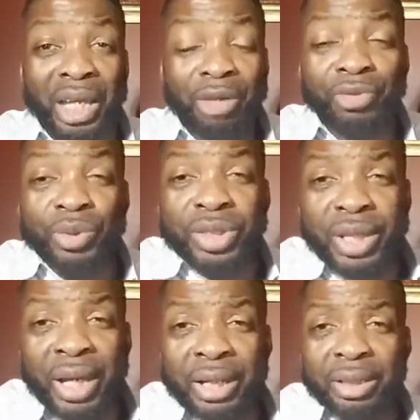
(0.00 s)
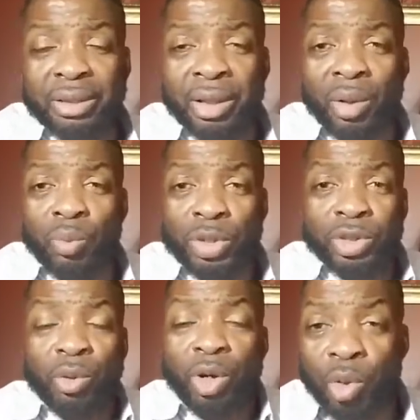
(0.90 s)
And if you studied what's
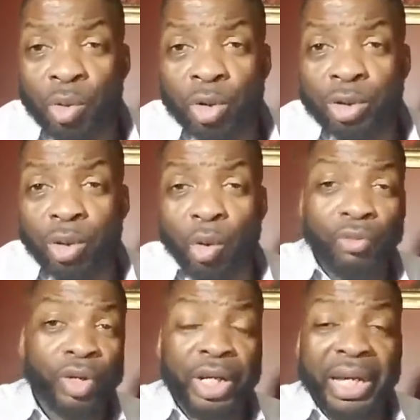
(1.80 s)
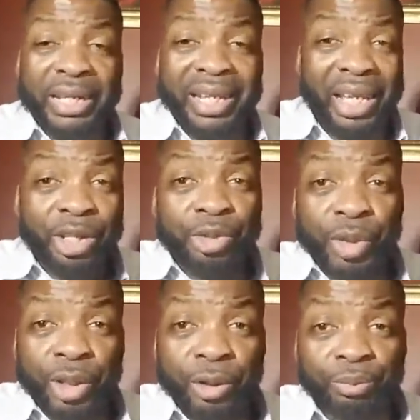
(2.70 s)
going over in
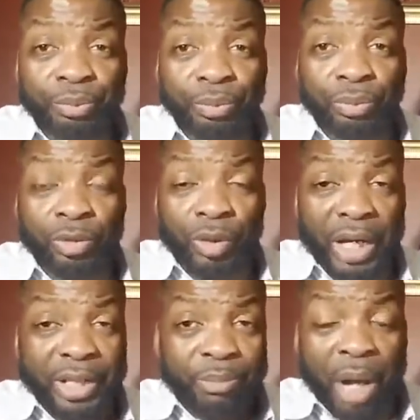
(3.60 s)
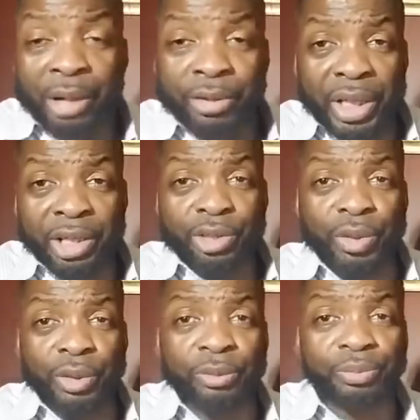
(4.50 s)
Israel, right, the modern
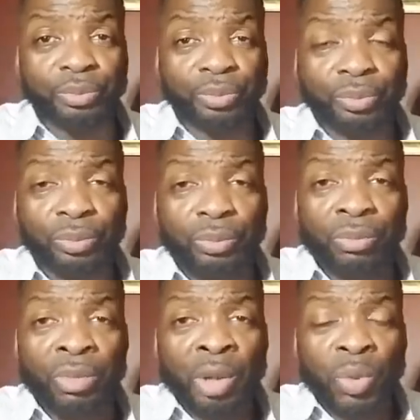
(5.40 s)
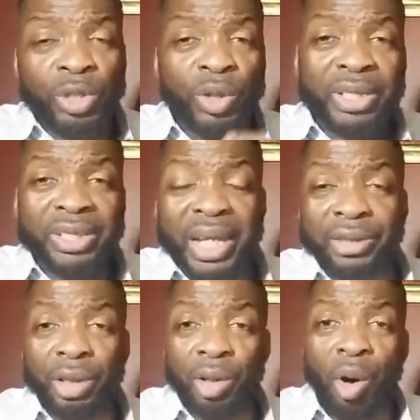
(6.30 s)
Israel, when you understand
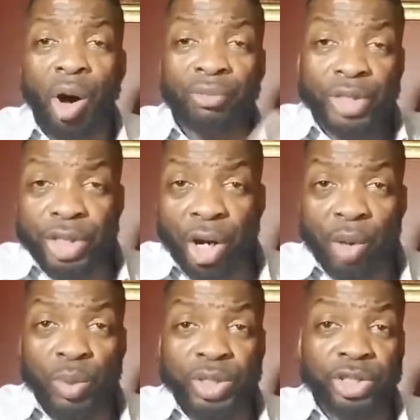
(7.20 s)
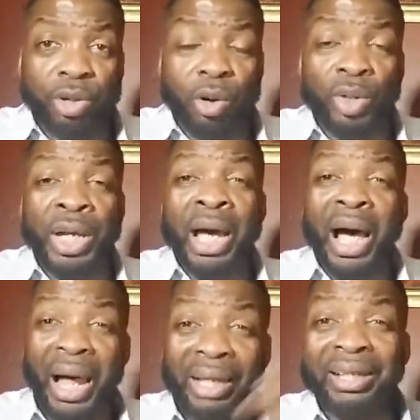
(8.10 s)
the law of return, which is called
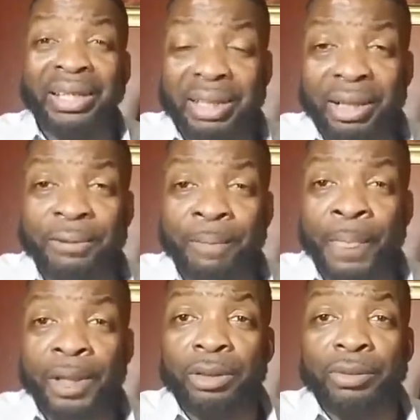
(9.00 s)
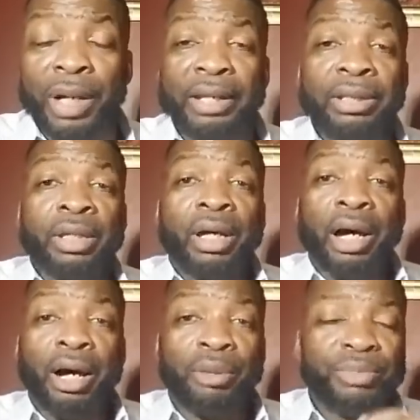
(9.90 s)
Aliyah, right,
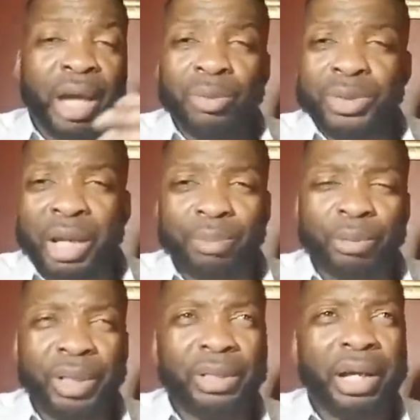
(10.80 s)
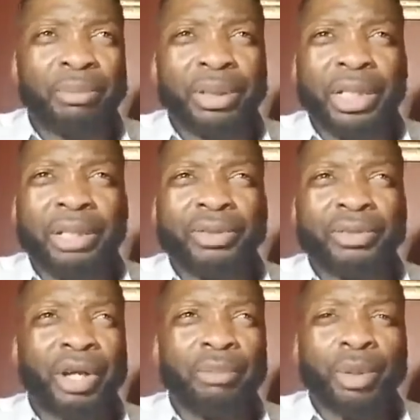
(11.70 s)
that was implemented, I believe, if
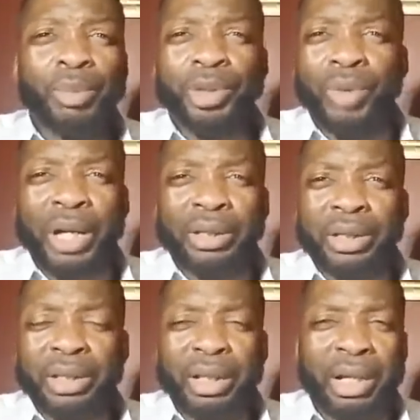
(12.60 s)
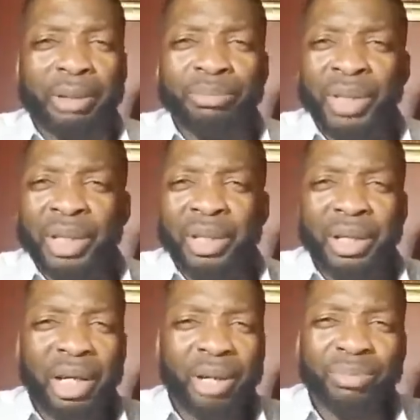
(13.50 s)
I remember correctly,
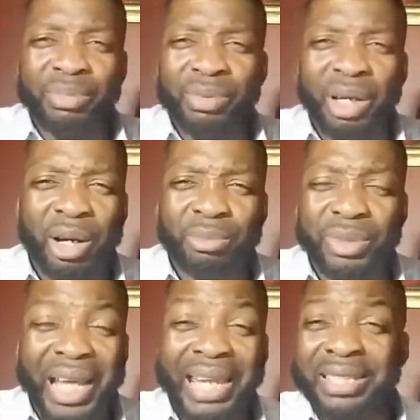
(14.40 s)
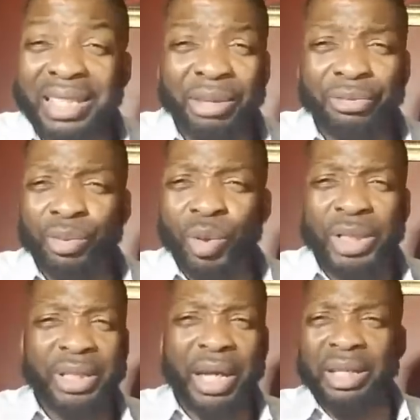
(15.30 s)

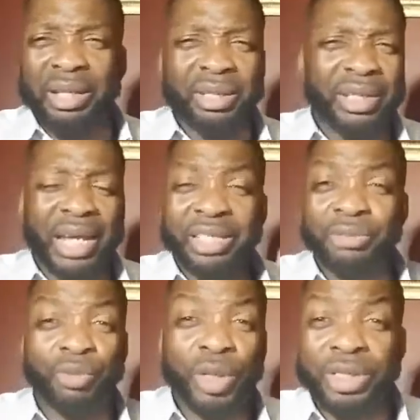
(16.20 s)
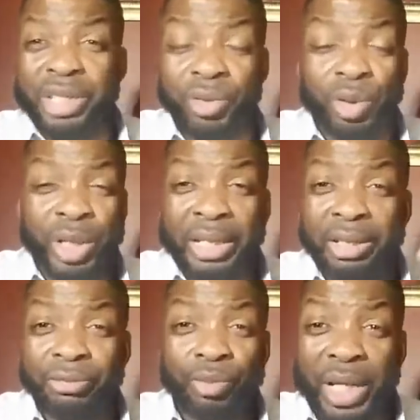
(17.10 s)
1948, either 1947 or
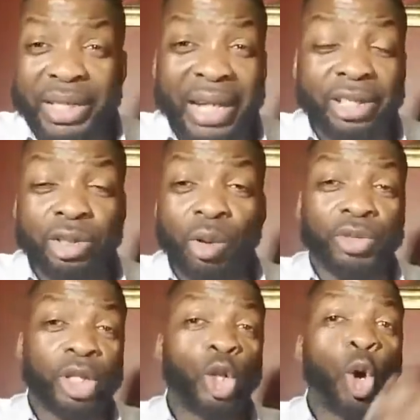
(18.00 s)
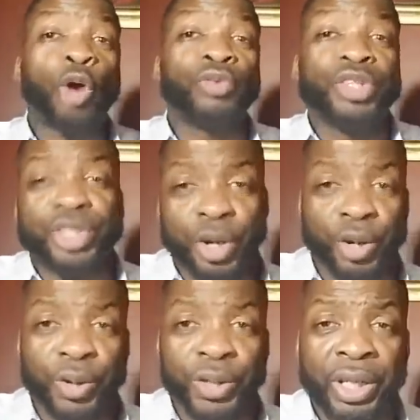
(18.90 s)
1948. That is called the law of
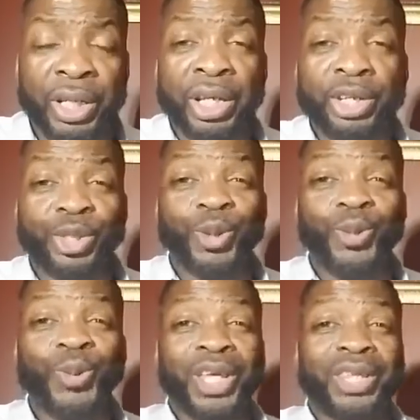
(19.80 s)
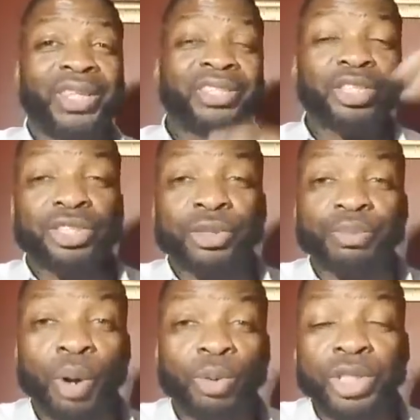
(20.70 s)
return. So this is
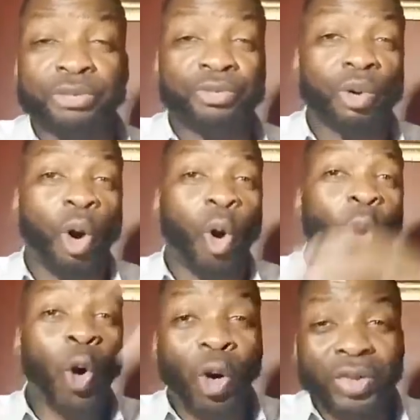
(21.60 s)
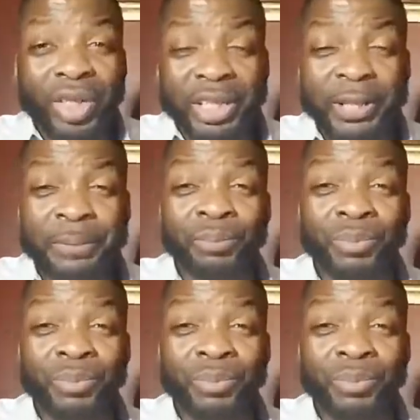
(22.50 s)
supposedly for all the